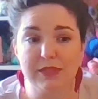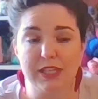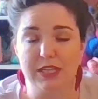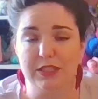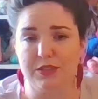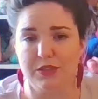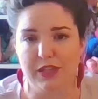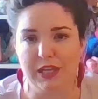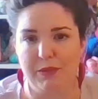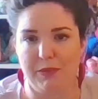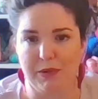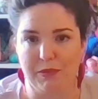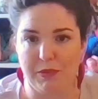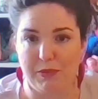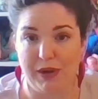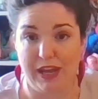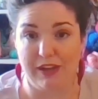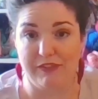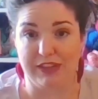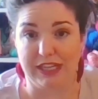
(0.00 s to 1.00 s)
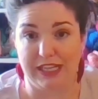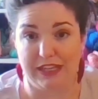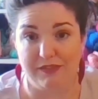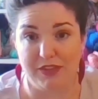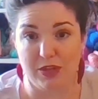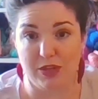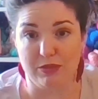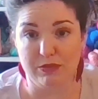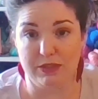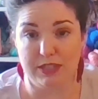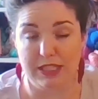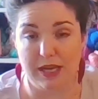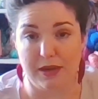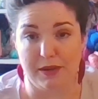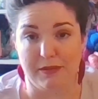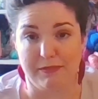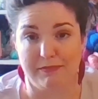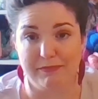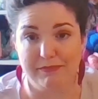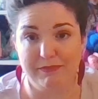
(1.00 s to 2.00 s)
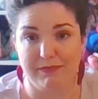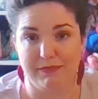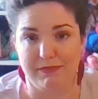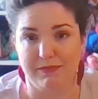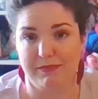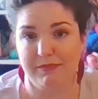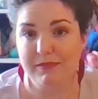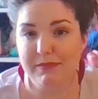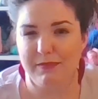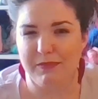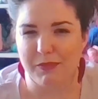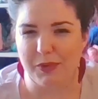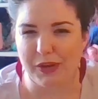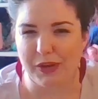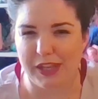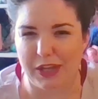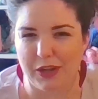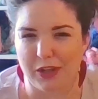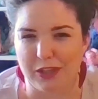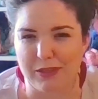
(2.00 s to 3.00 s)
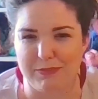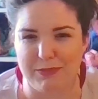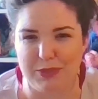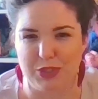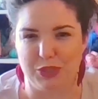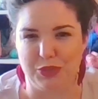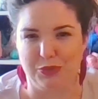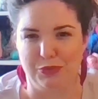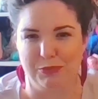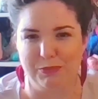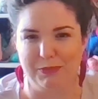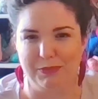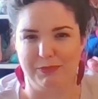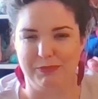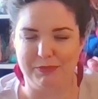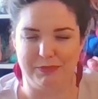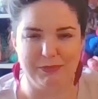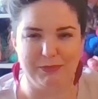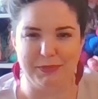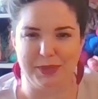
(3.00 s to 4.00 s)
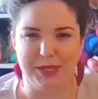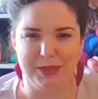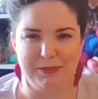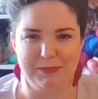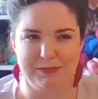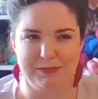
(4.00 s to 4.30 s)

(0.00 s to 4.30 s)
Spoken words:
so that we won't have any of those. What do they call them? Zoom.